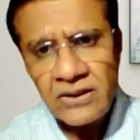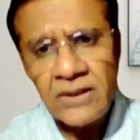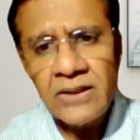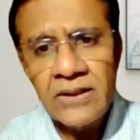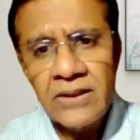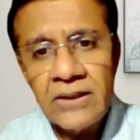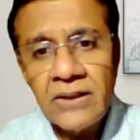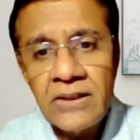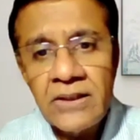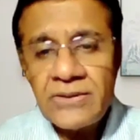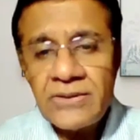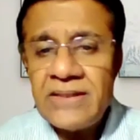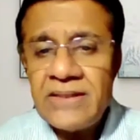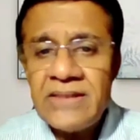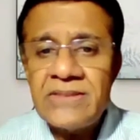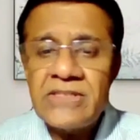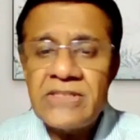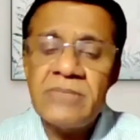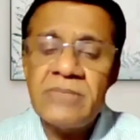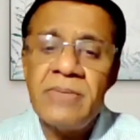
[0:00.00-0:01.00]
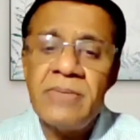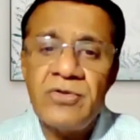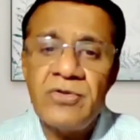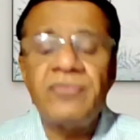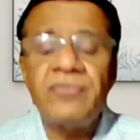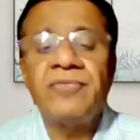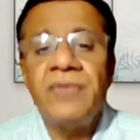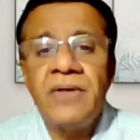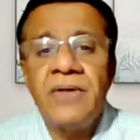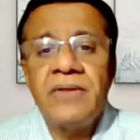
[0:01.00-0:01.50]
So I think it's just a matter of
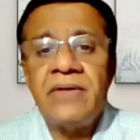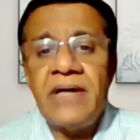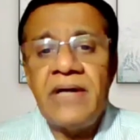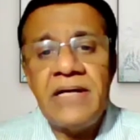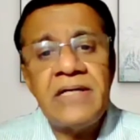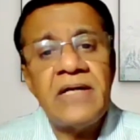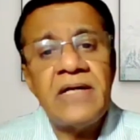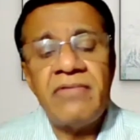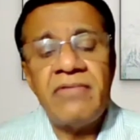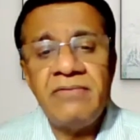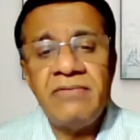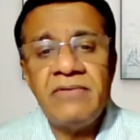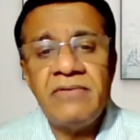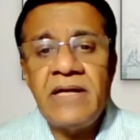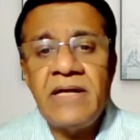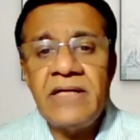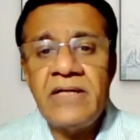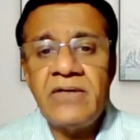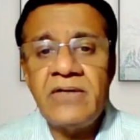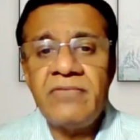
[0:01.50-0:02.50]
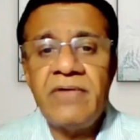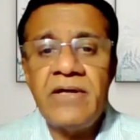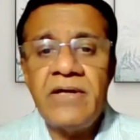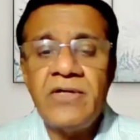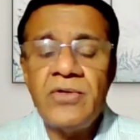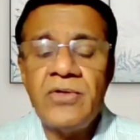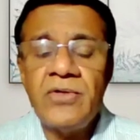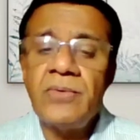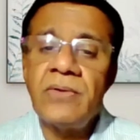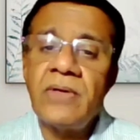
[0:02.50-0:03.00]
having the right kind of
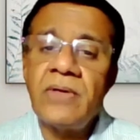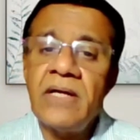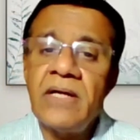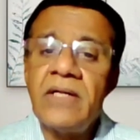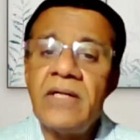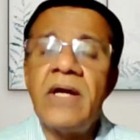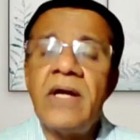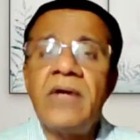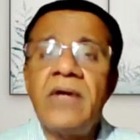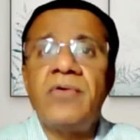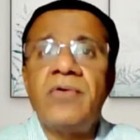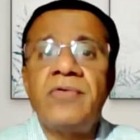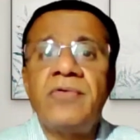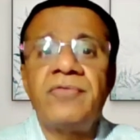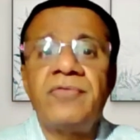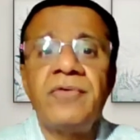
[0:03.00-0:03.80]
attitude and the right kind of